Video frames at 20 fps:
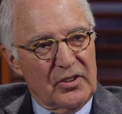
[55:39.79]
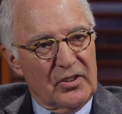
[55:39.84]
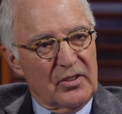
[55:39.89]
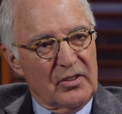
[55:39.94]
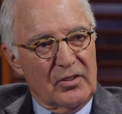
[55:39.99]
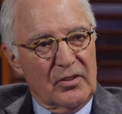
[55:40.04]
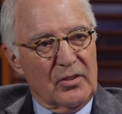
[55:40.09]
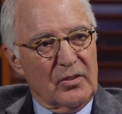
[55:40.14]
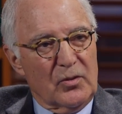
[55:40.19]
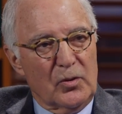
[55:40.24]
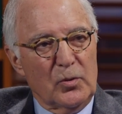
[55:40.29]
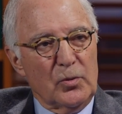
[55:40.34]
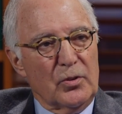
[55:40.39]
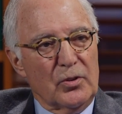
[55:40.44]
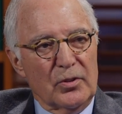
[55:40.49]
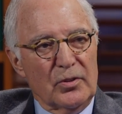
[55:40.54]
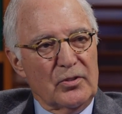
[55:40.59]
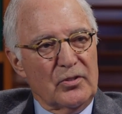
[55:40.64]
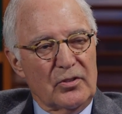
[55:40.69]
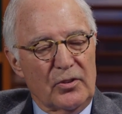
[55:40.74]
and two
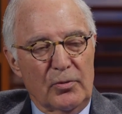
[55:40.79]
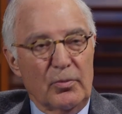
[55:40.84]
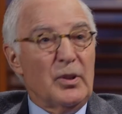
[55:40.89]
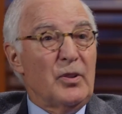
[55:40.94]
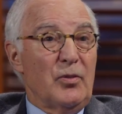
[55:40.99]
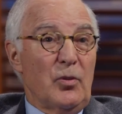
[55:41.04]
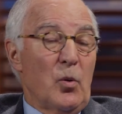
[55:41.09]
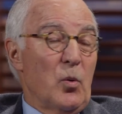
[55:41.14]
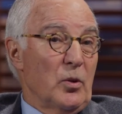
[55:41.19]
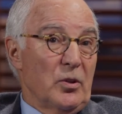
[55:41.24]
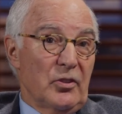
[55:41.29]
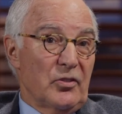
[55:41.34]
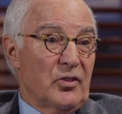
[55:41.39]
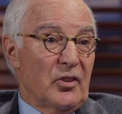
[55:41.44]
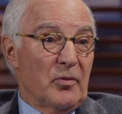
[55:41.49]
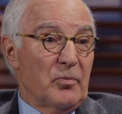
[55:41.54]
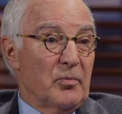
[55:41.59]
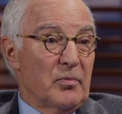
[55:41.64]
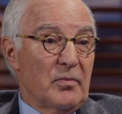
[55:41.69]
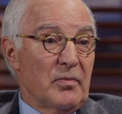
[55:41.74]
thirds, three quarters
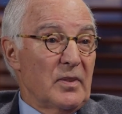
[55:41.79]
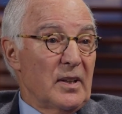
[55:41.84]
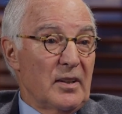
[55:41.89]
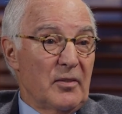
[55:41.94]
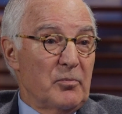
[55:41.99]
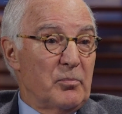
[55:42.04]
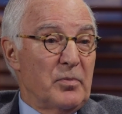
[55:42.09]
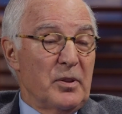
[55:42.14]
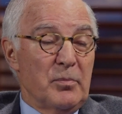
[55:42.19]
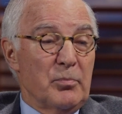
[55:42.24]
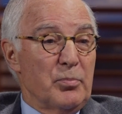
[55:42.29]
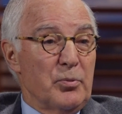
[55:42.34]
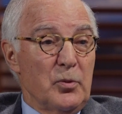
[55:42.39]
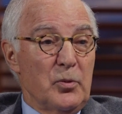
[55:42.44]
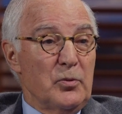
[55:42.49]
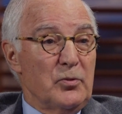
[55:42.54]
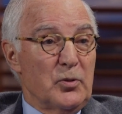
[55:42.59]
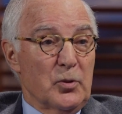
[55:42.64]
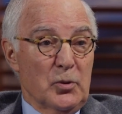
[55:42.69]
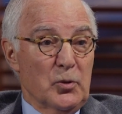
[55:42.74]
of them have
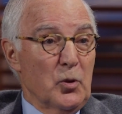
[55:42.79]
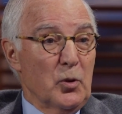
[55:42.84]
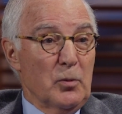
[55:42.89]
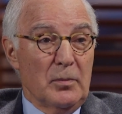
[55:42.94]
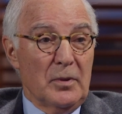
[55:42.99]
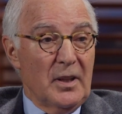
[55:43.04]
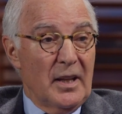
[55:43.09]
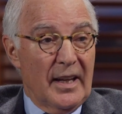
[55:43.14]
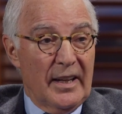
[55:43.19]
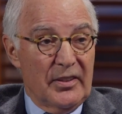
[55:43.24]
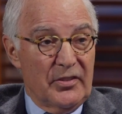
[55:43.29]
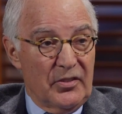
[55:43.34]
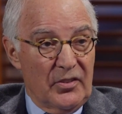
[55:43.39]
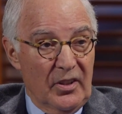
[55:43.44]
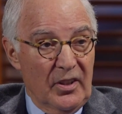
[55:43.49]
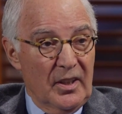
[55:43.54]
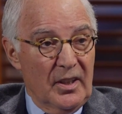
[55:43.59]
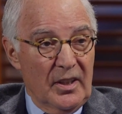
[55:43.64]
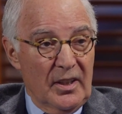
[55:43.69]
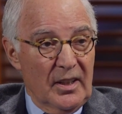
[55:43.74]
improved or normalized
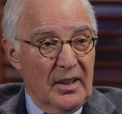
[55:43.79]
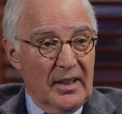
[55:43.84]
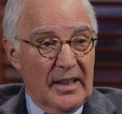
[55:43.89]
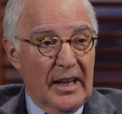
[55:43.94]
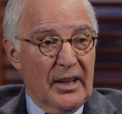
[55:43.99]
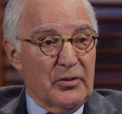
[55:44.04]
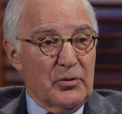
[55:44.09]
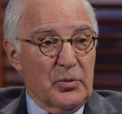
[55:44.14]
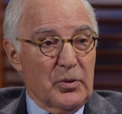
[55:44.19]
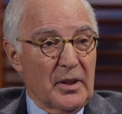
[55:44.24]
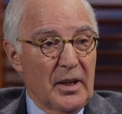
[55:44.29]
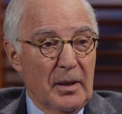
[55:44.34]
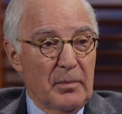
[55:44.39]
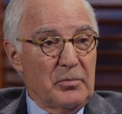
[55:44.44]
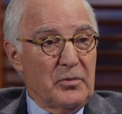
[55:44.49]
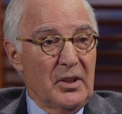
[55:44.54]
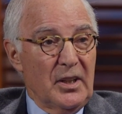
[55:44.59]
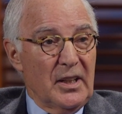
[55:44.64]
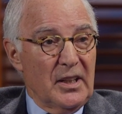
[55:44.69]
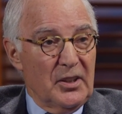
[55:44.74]
gastric
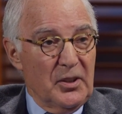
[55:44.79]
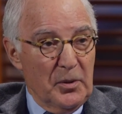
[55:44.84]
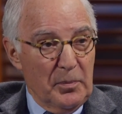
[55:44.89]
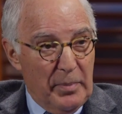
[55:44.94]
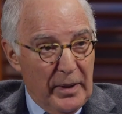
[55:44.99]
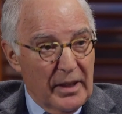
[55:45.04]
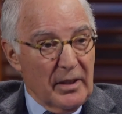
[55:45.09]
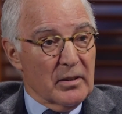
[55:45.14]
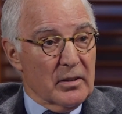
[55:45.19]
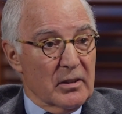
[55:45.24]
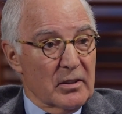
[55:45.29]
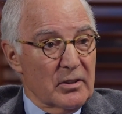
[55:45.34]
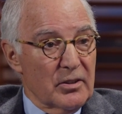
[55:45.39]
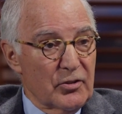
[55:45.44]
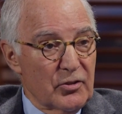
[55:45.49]
emptying, and they're better.